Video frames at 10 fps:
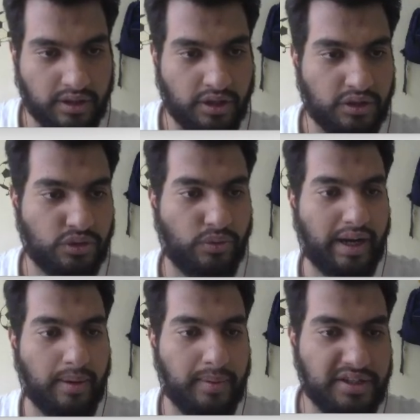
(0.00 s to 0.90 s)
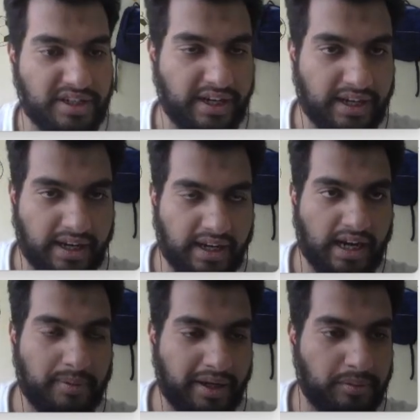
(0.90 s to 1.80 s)
So when I am at state A
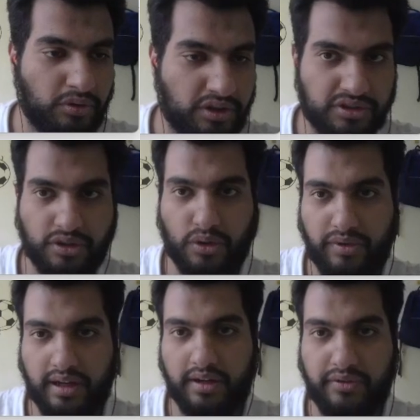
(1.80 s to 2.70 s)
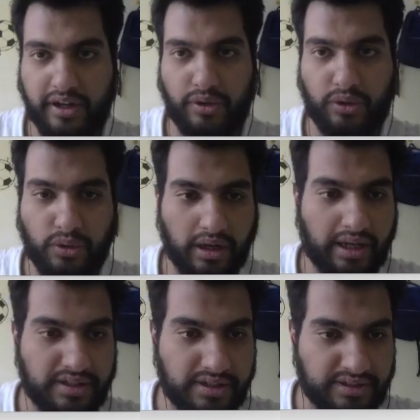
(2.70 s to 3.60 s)
and my input is 0, where do I go? I
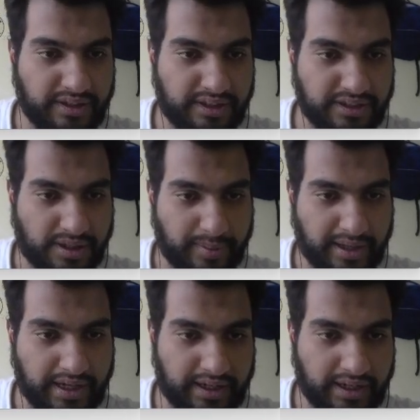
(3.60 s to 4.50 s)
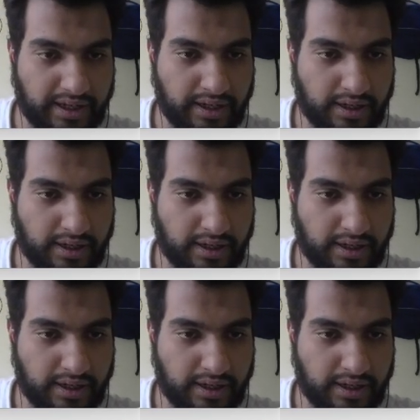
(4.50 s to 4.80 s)
just remain at A.